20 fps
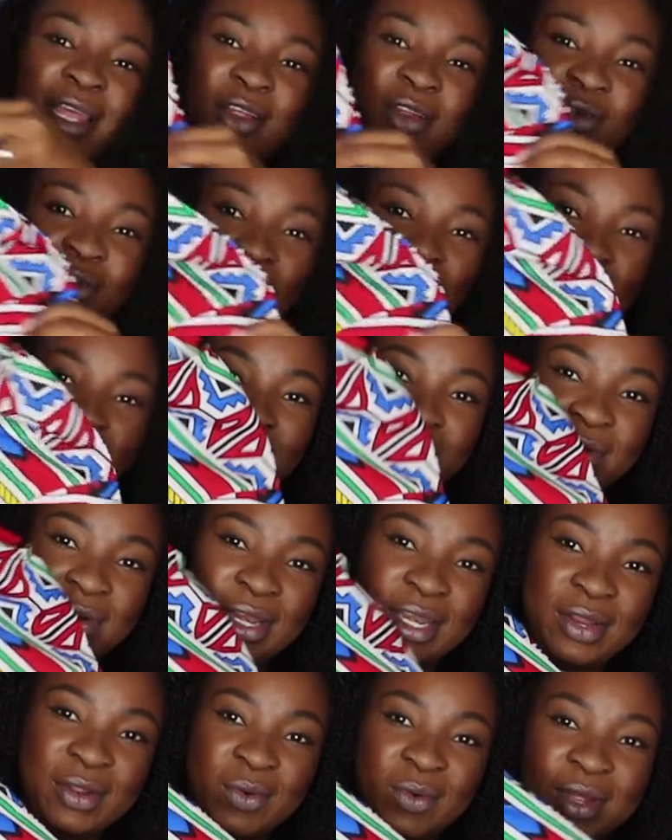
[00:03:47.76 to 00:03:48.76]
like really,
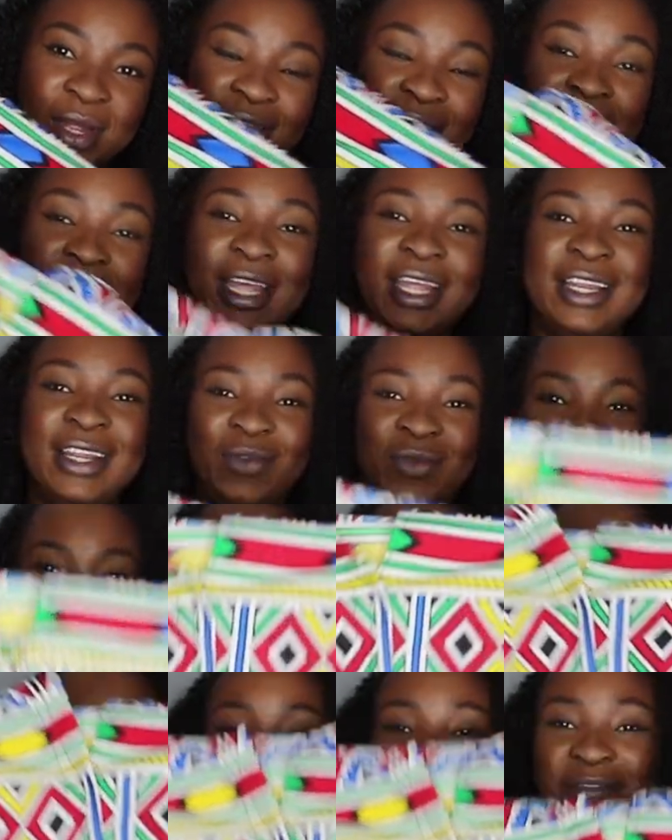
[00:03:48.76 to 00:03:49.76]
really well. And it
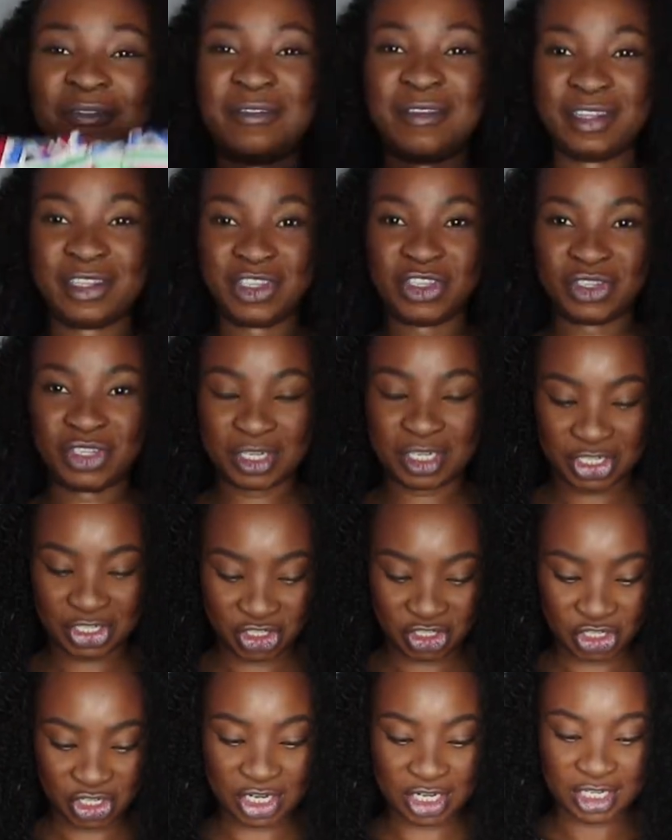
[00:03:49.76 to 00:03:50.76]
was my first
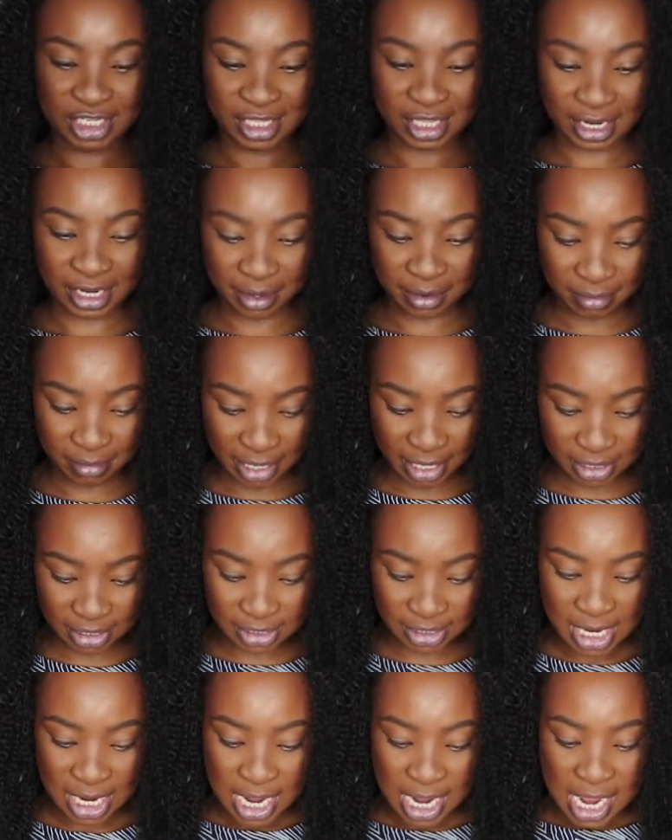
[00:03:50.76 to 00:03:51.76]
shirt that I
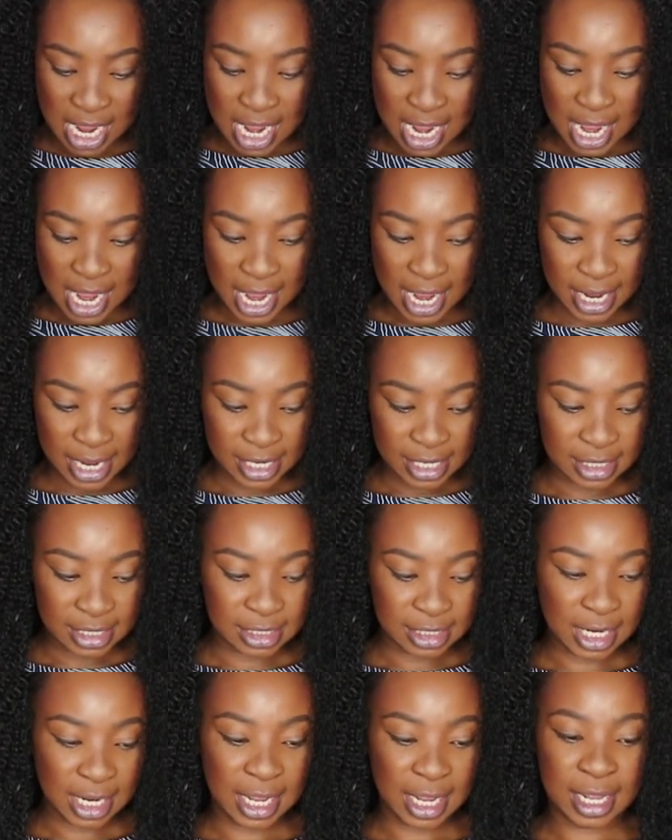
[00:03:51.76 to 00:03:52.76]
made.
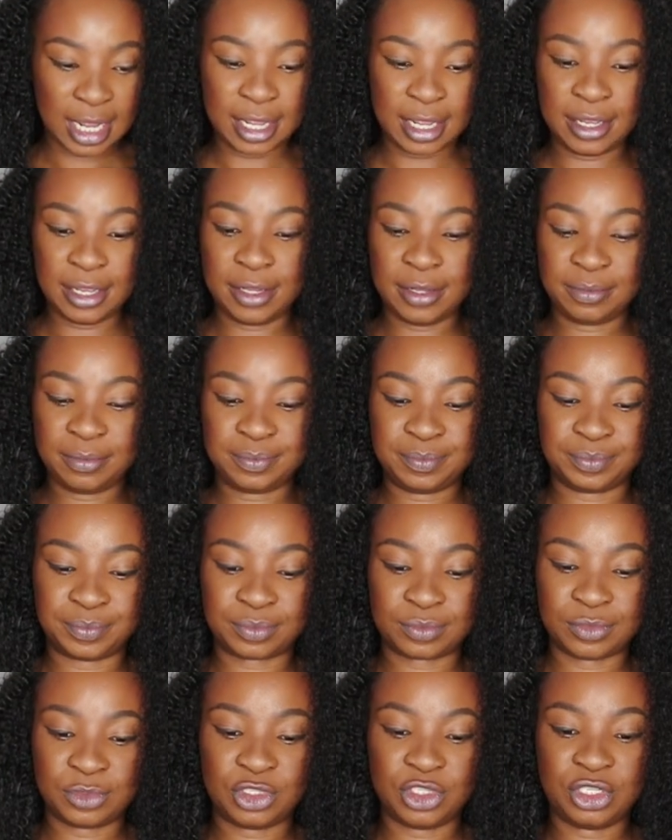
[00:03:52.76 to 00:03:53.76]
And I
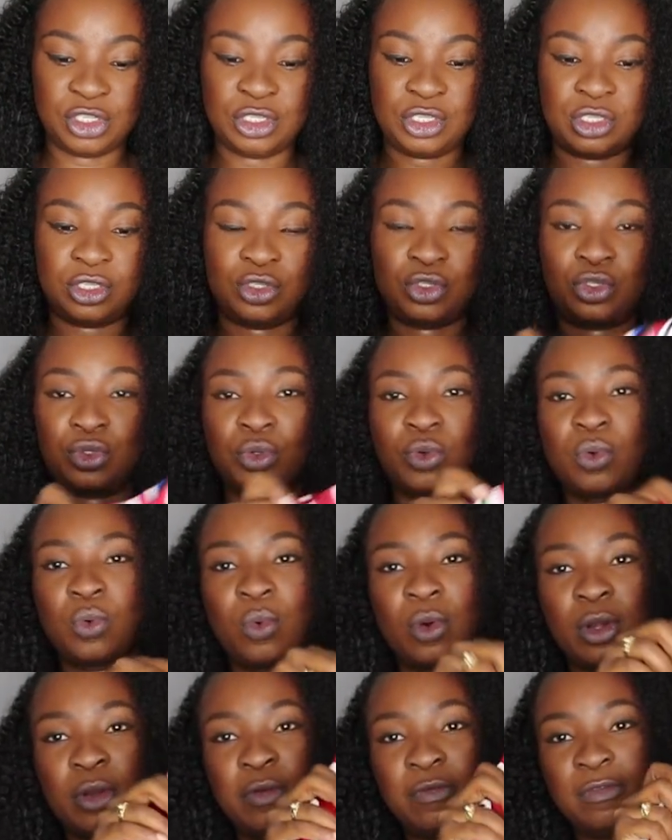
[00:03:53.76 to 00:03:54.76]
just took
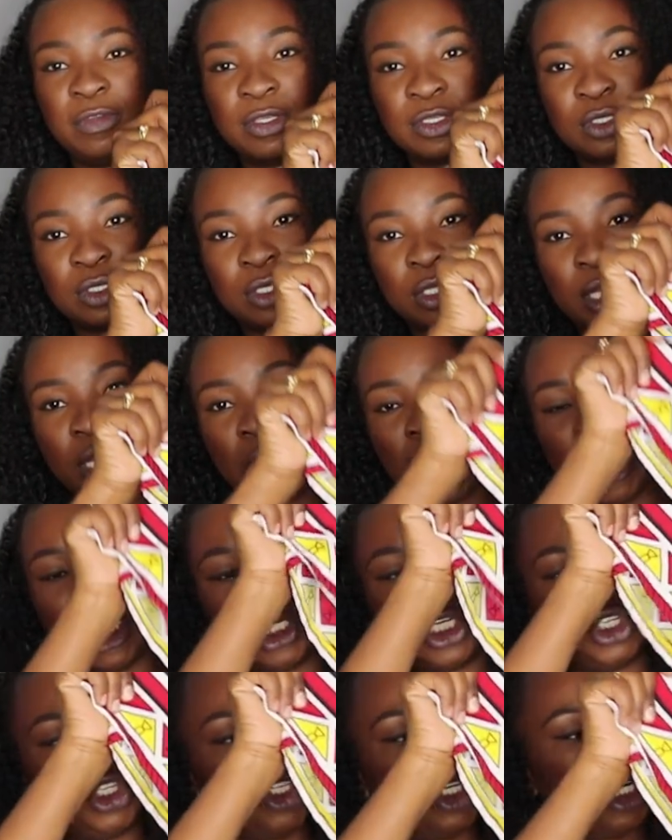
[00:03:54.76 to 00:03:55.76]
one of his
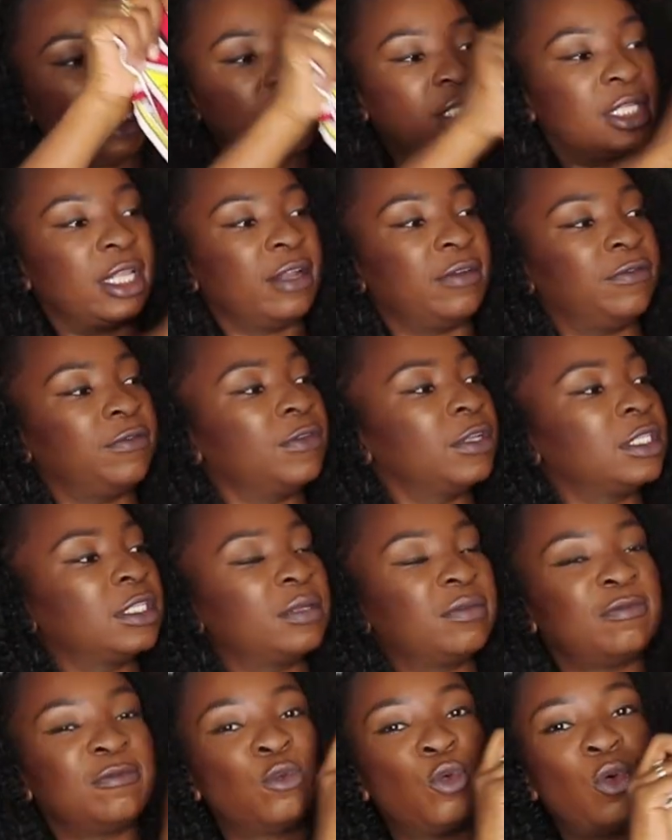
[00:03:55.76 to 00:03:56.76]
shirts that fits
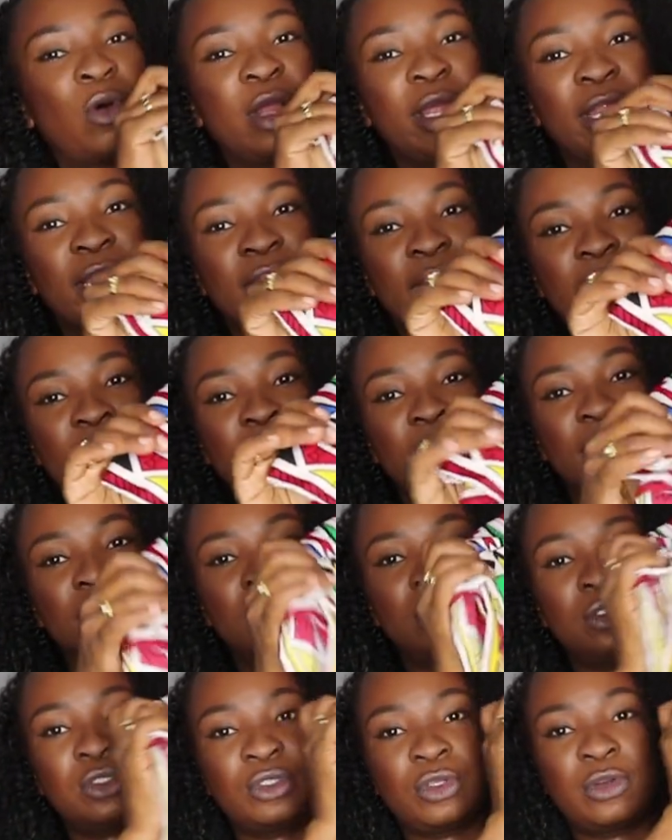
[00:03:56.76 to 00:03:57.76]
him well
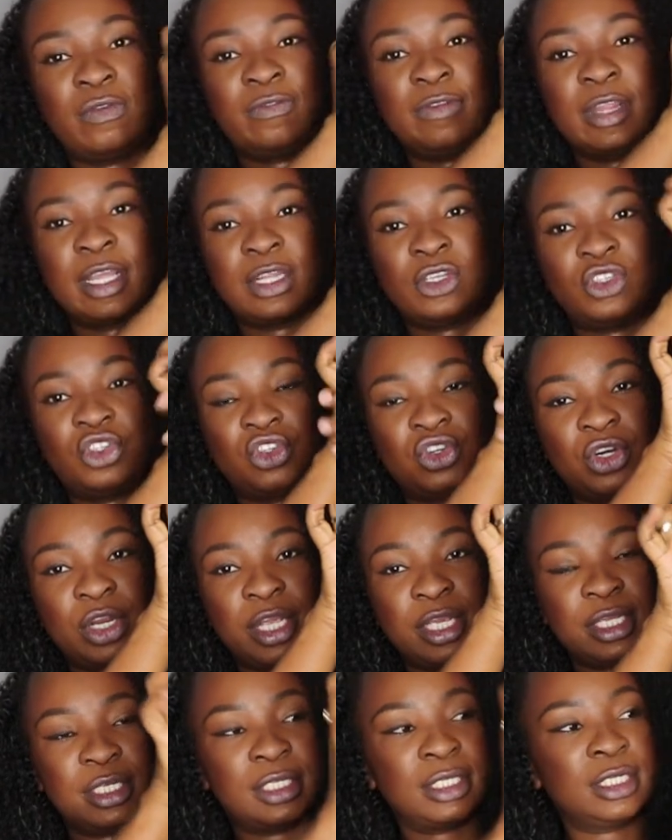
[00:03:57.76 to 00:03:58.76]
and sort of like
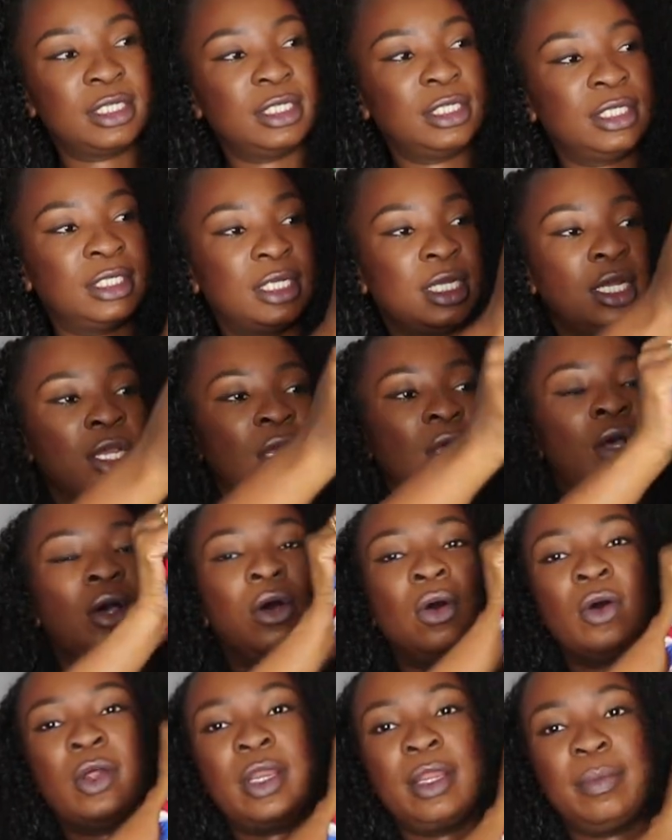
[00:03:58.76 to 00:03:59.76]
trace it
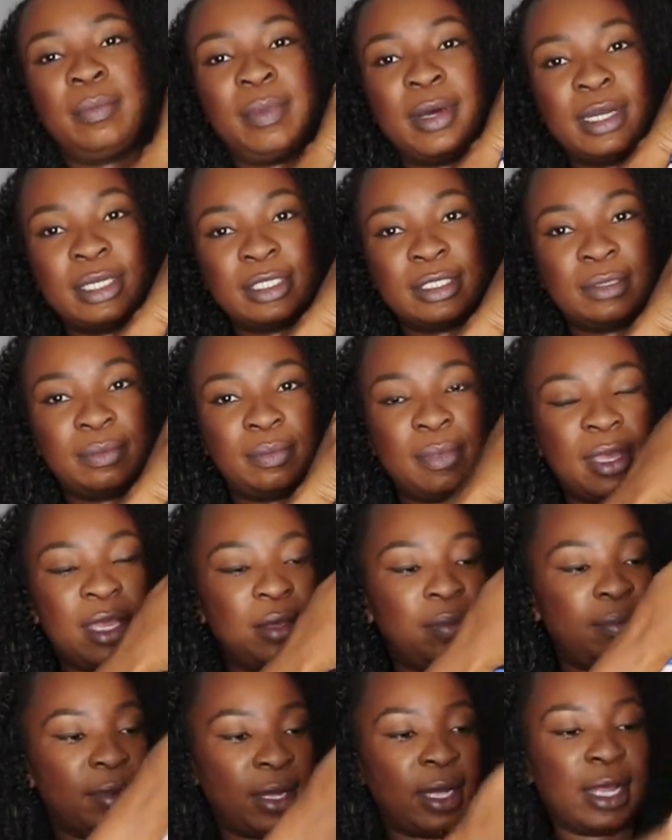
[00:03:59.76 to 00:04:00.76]
on a pattern
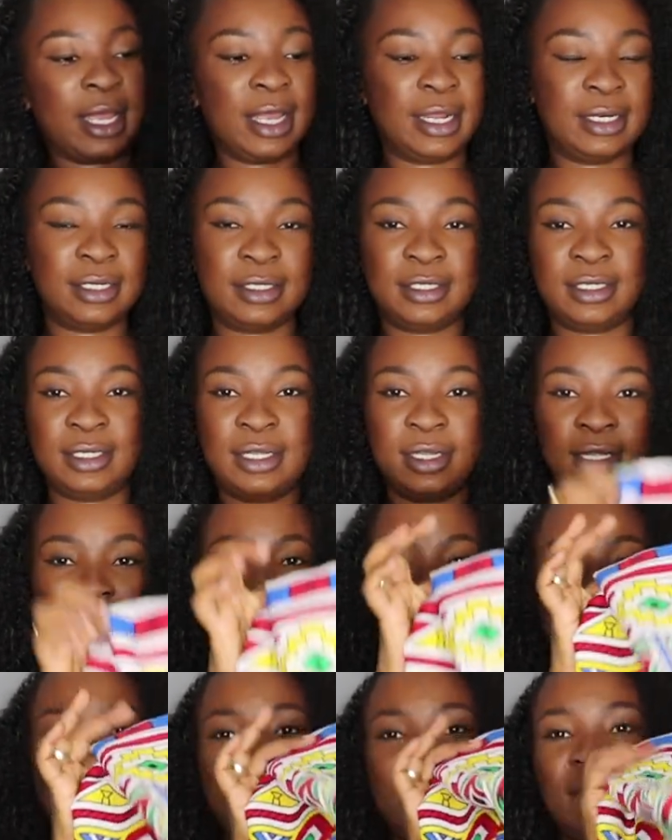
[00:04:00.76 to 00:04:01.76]
paper. And
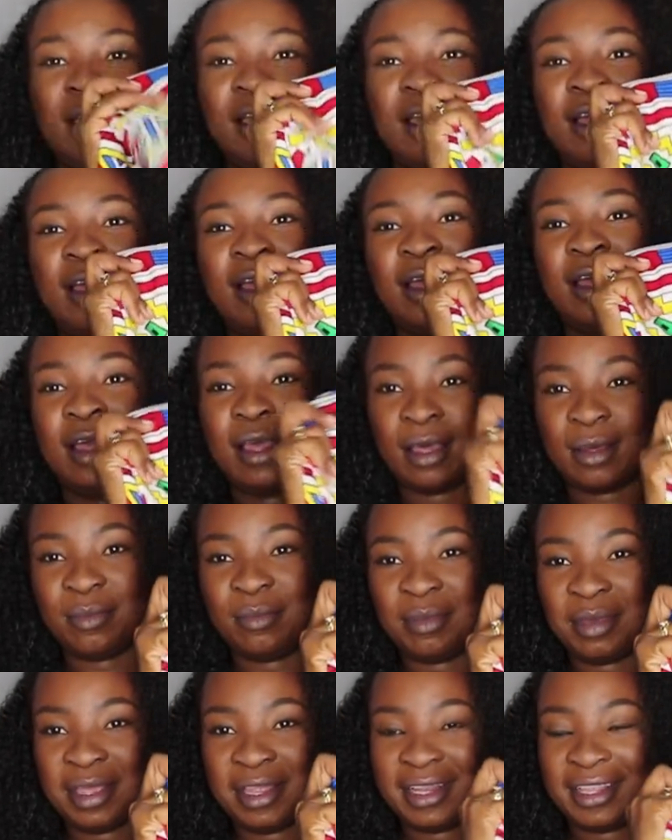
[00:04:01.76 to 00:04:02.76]
yeah, I
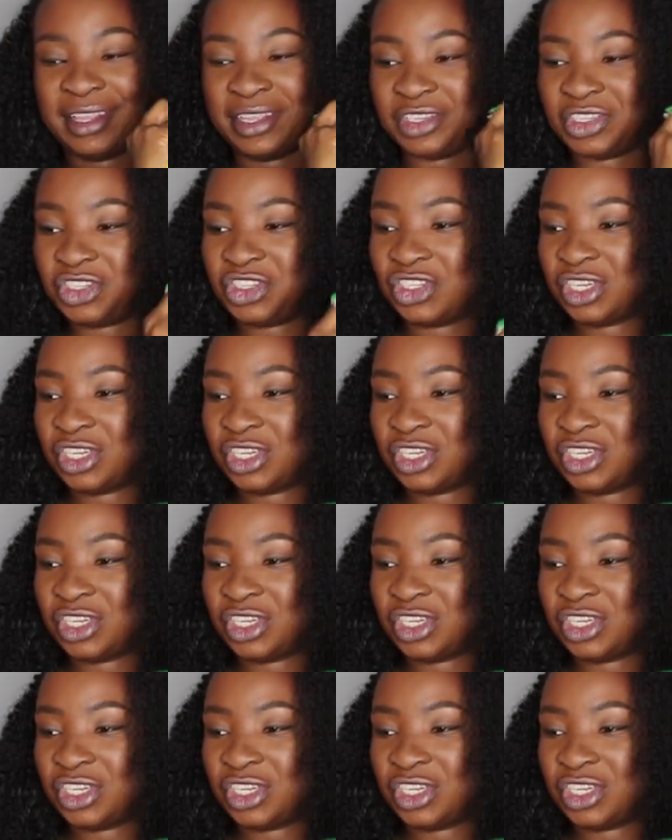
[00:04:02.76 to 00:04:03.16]
made this